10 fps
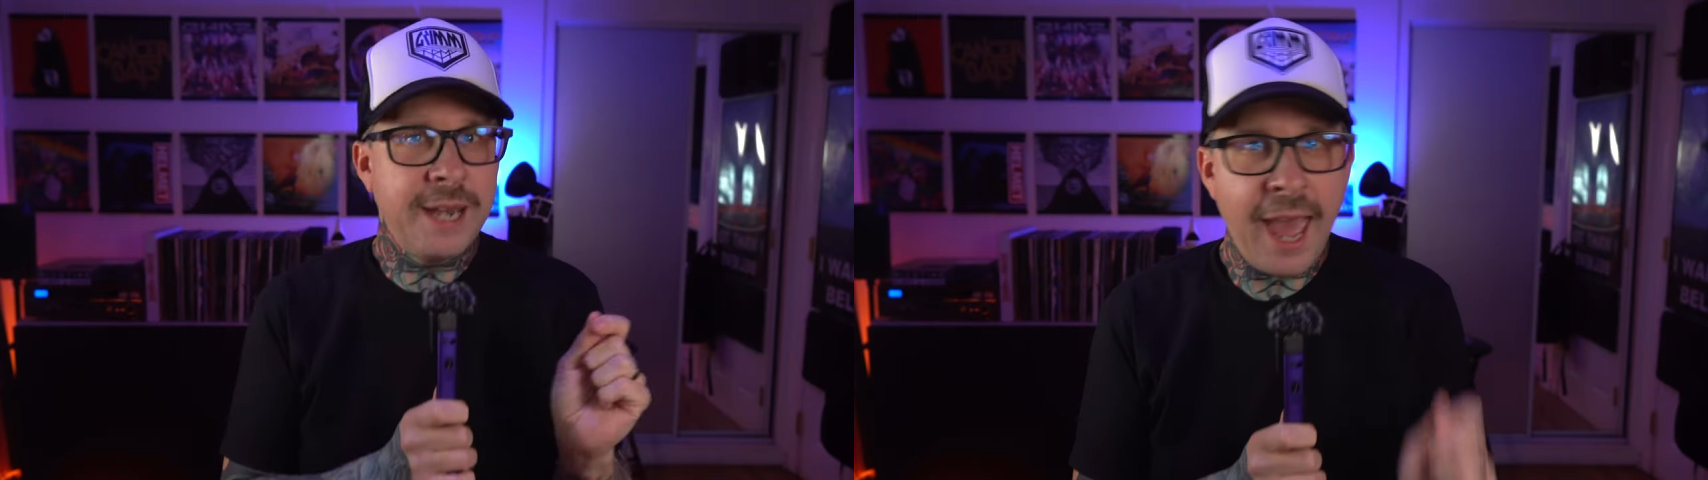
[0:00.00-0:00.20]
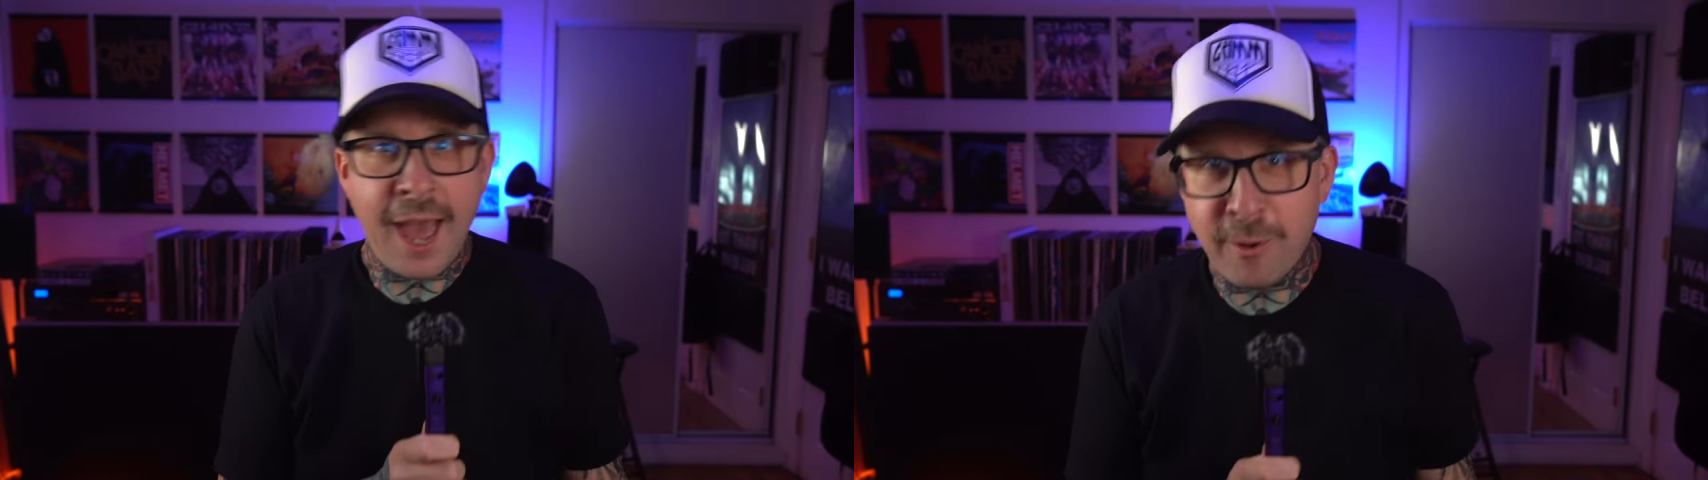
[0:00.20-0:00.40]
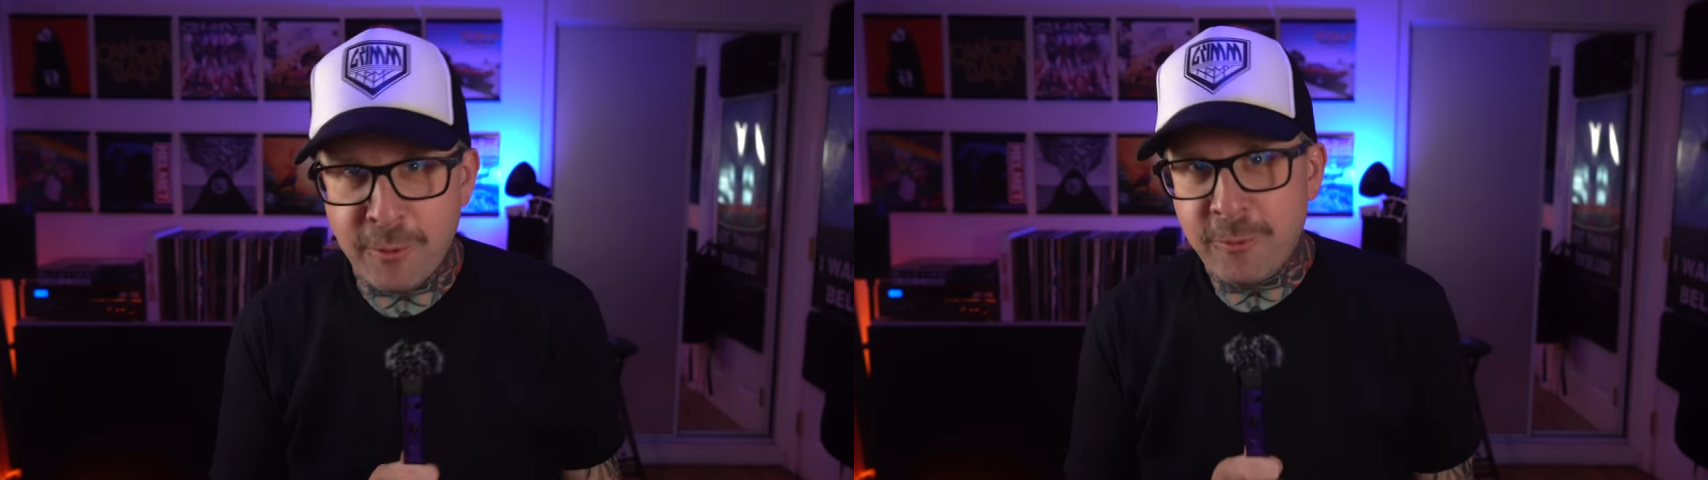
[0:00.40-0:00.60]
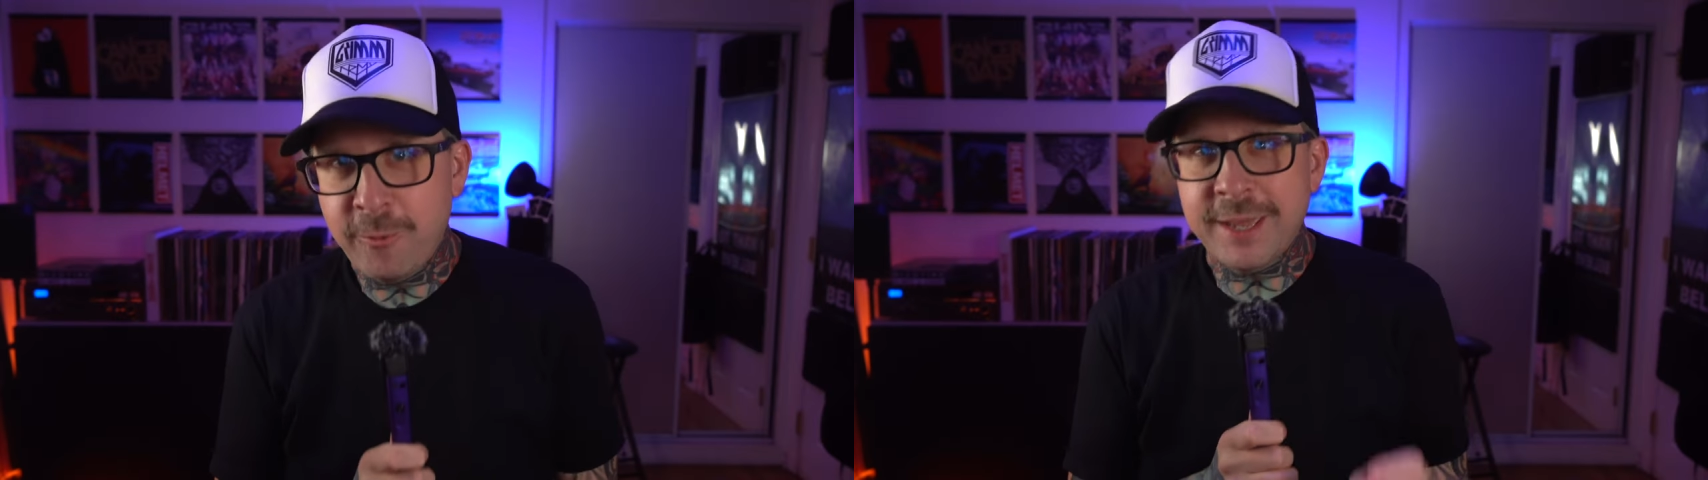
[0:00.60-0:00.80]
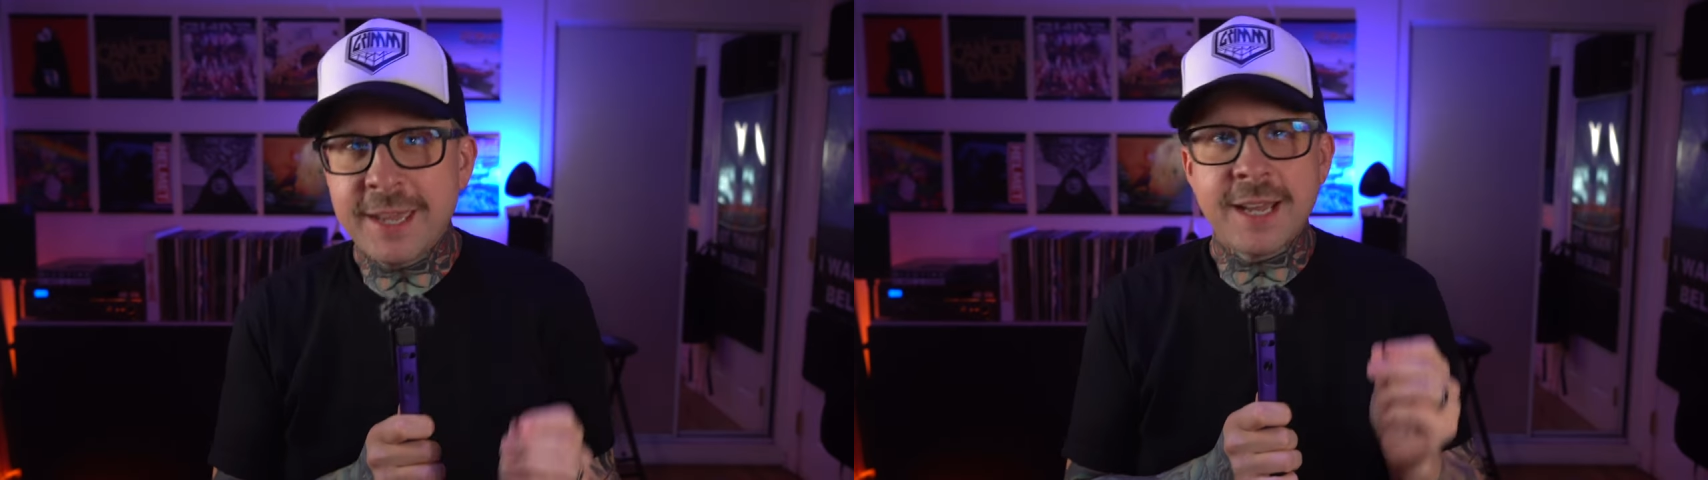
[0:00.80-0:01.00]
now
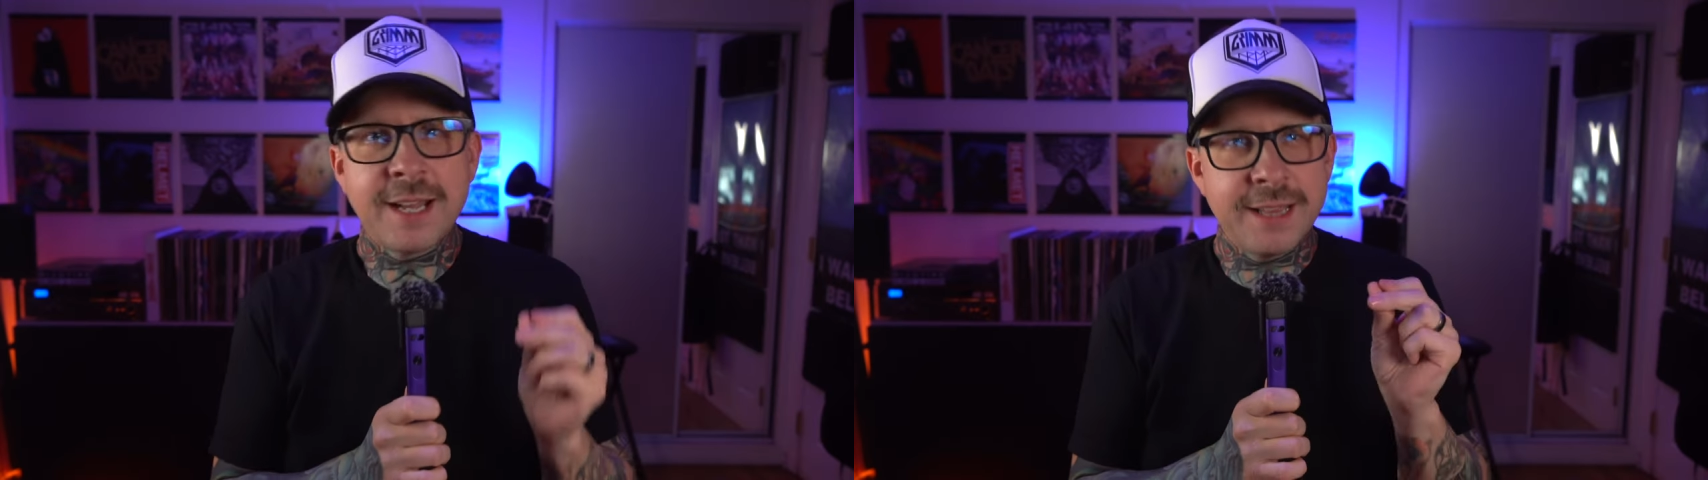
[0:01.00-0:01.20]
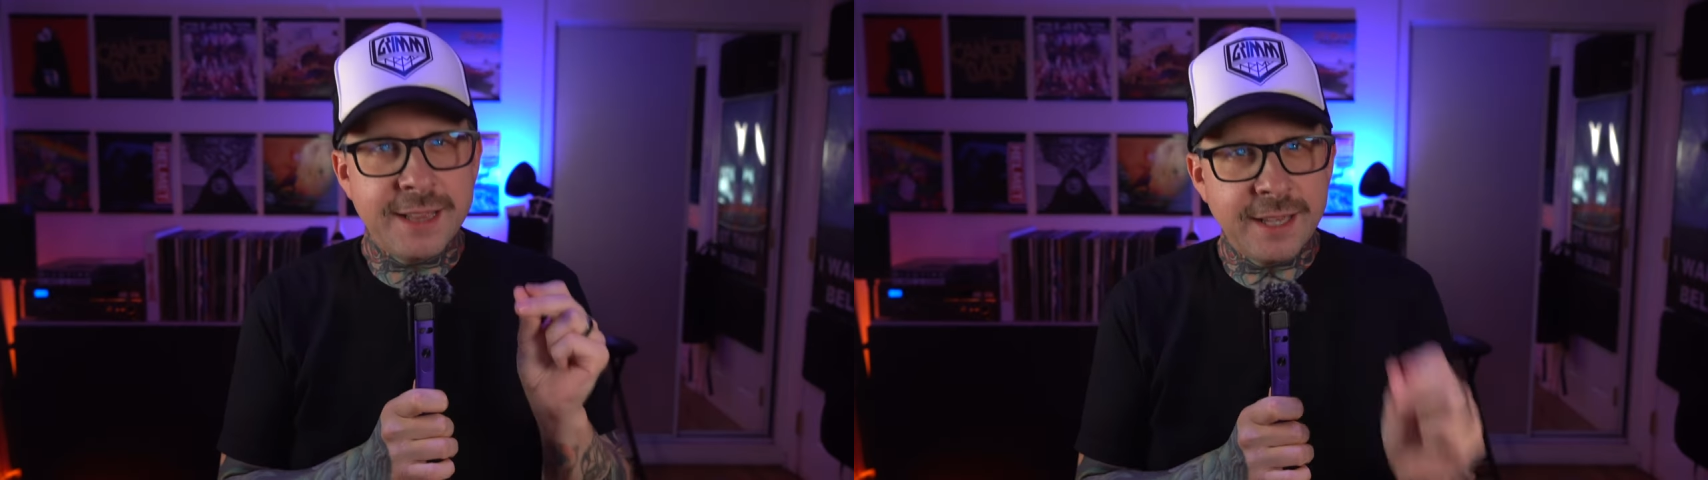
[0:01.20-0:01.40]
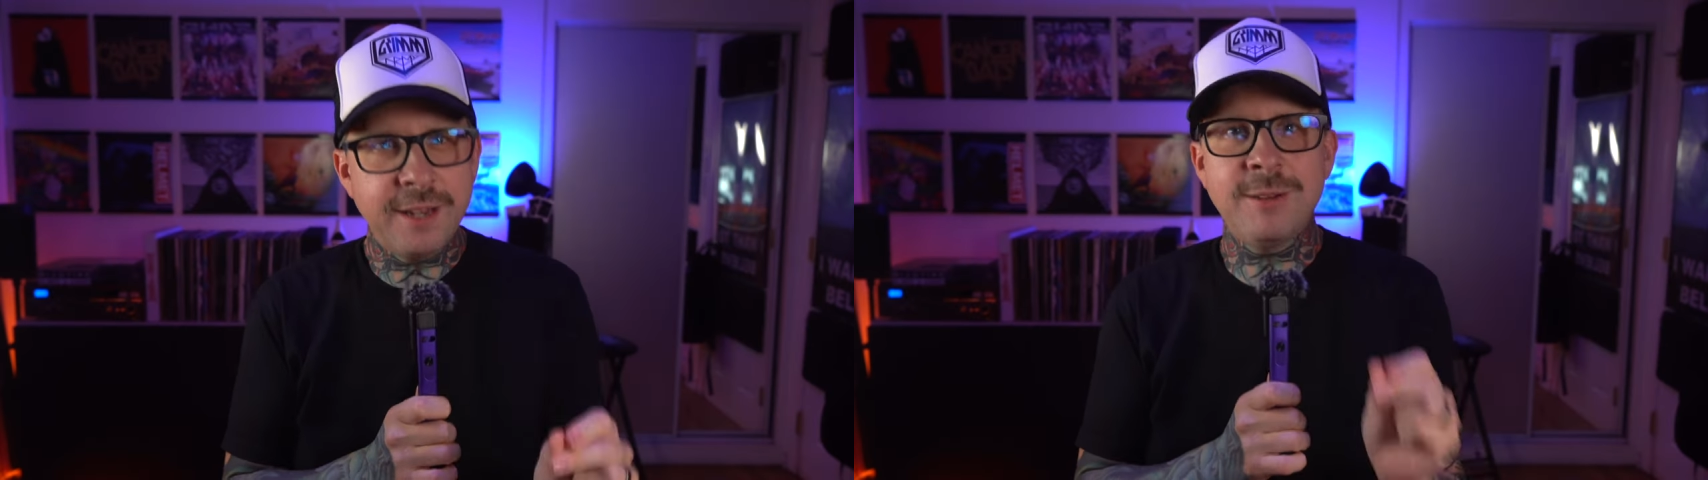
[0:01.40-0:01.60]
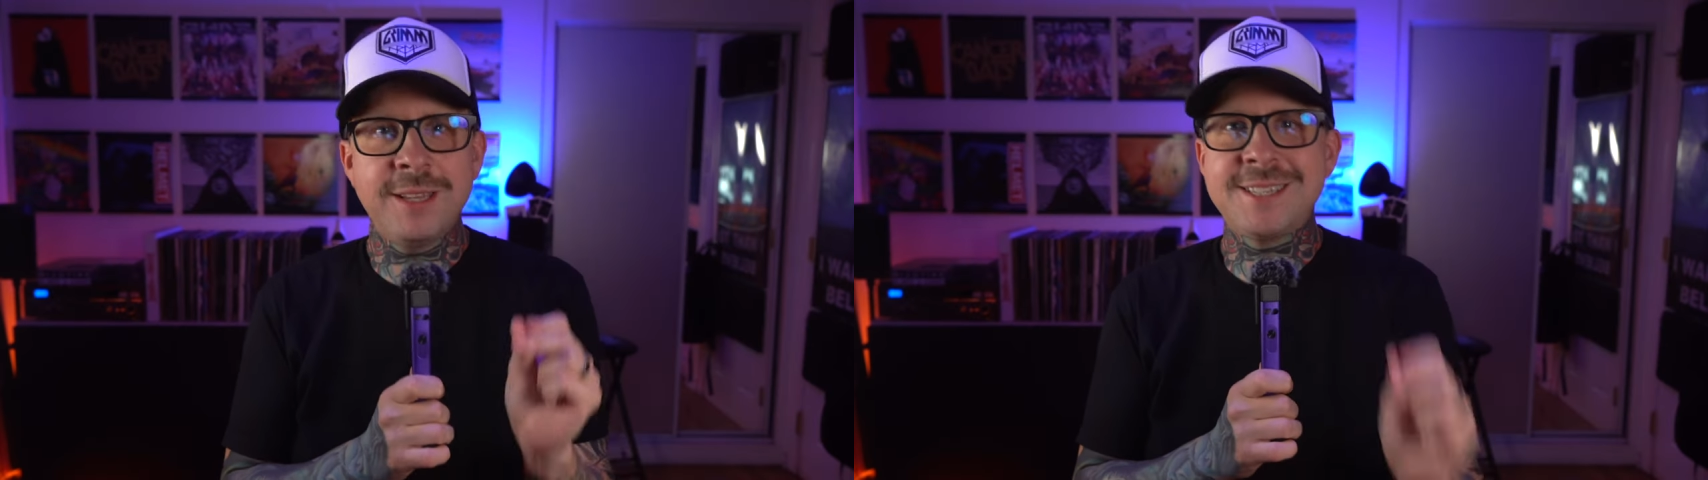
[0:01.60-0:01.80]
we can clearly